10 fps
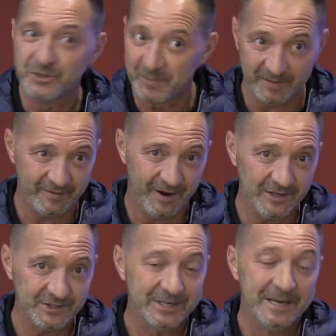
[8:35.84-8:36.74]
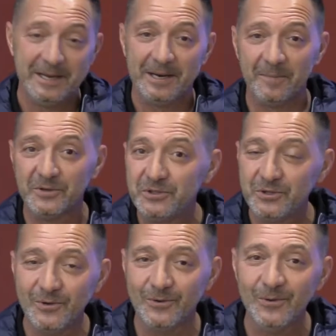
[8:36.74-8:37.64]
super fast. Number
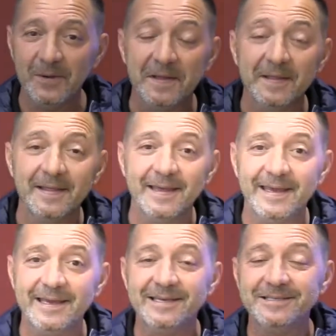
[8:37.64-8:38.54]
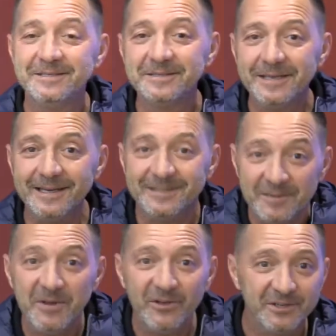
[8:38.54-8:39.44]
two, he's
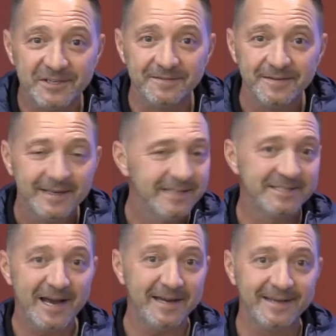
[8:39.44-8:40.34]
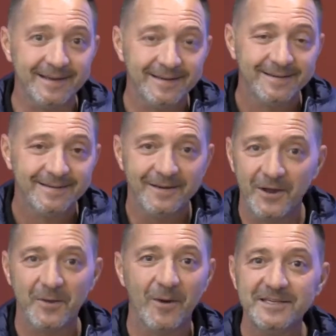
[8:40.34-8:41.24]
diminutive. He's tiny.
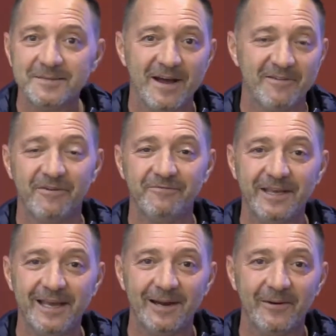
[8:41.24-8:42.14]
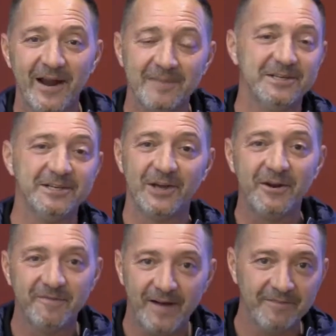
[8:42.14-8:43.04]
He only weighs about 50 kilograms and he's
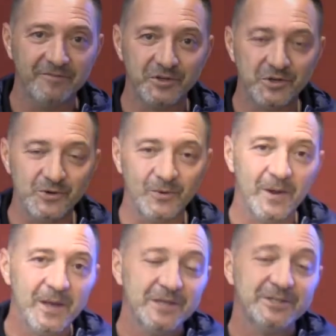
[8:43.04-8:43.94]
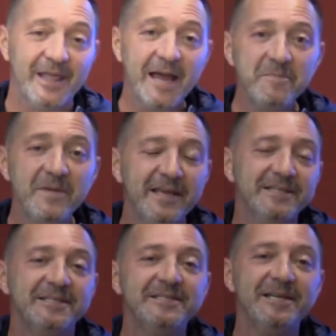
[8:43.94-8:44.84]
only five foot two. So that
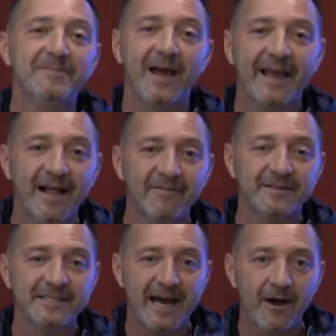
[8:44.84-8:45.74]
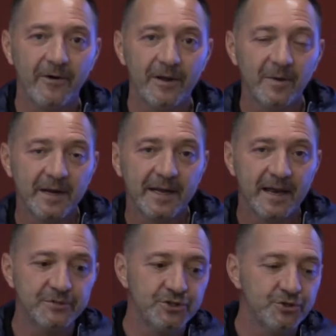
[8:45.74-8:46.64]
means a team like Alpha Tauri, when it
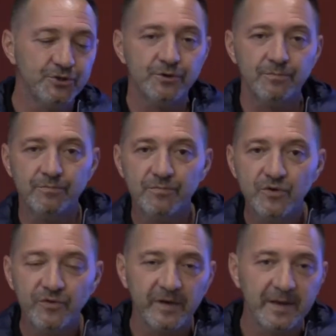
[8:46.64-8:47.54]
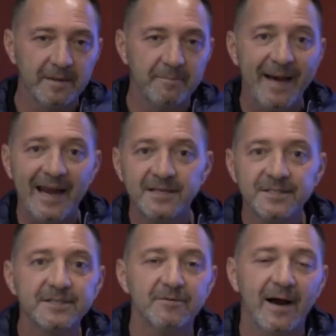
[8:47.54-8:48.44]
comes to moving
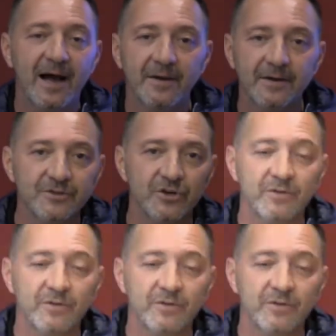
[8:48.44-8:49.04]
ballast around in